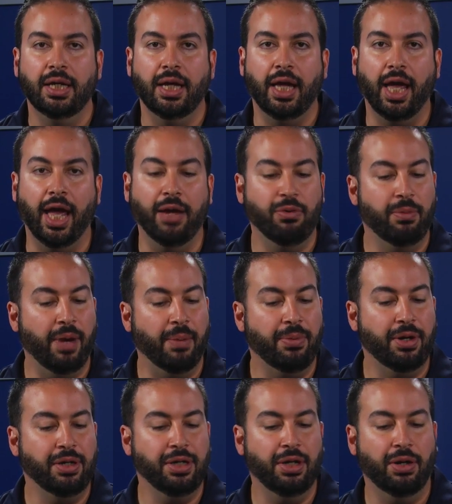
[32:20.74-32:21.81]
And
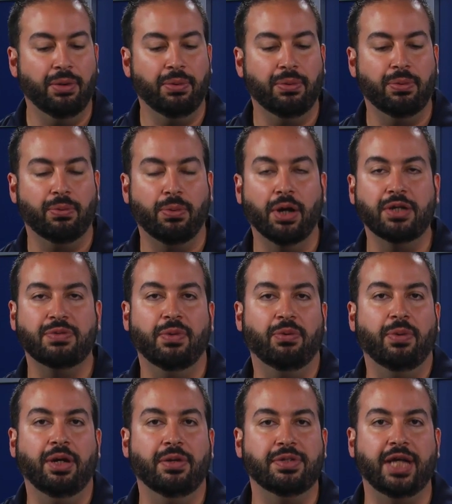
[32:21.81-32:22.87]
remember, you know, works with
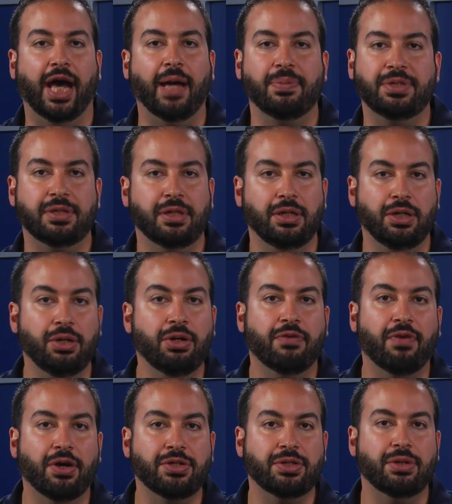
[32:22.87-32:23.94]
Windows apps,
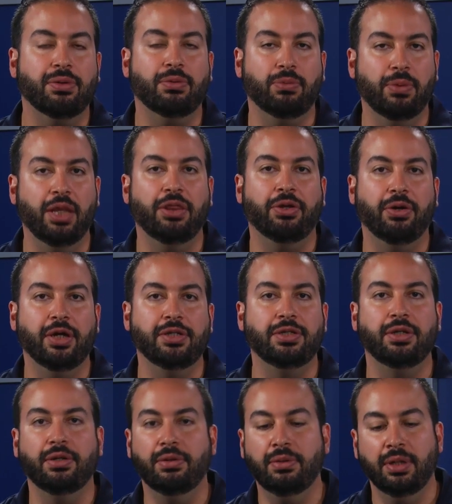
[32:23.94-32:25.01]
universal,
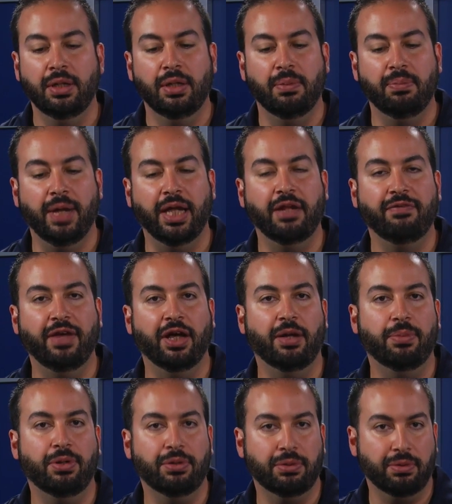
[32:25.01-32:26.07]
Win32, made
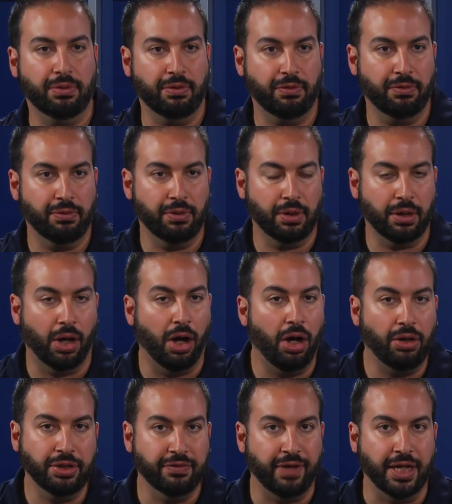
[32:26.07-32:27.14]
available,
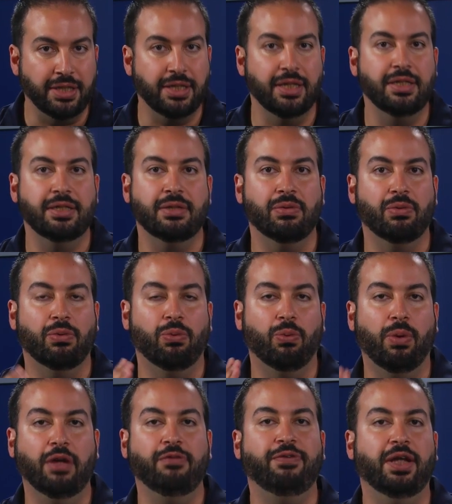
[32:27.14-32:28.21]
all devices,
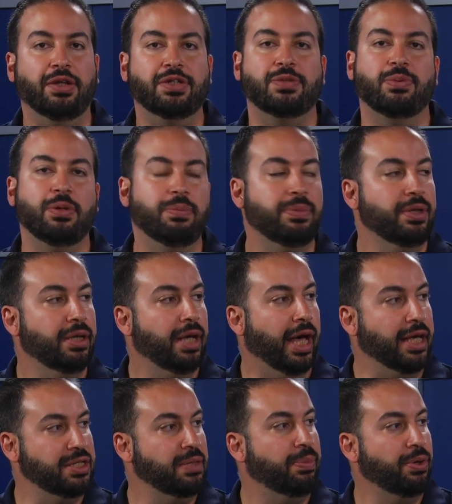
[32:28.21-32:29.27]
one fell swoop,
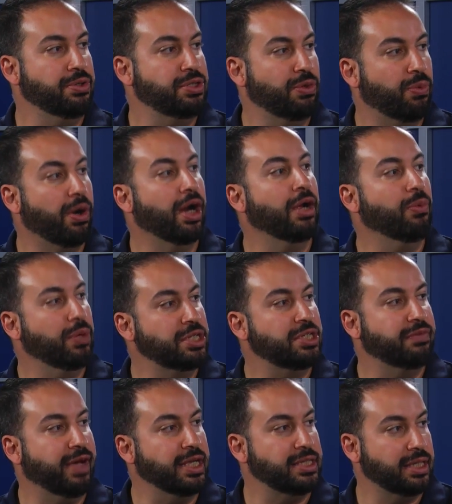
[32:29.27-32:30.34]
as opposed to worrying which
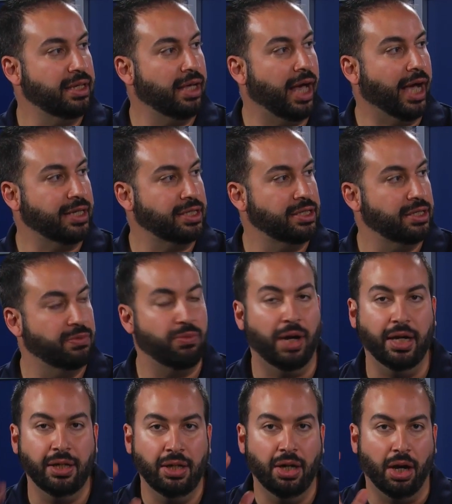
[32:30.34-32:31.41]
device accesses
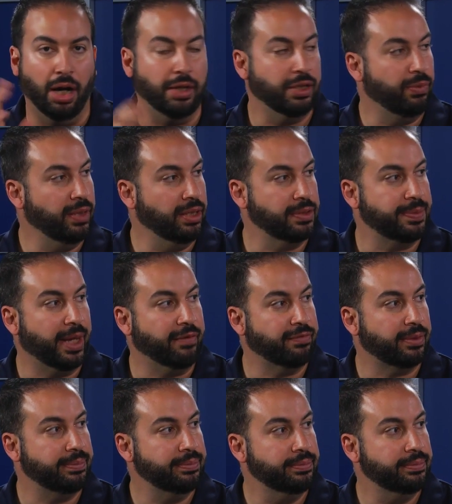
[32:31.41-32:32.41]
what on the Windows platform.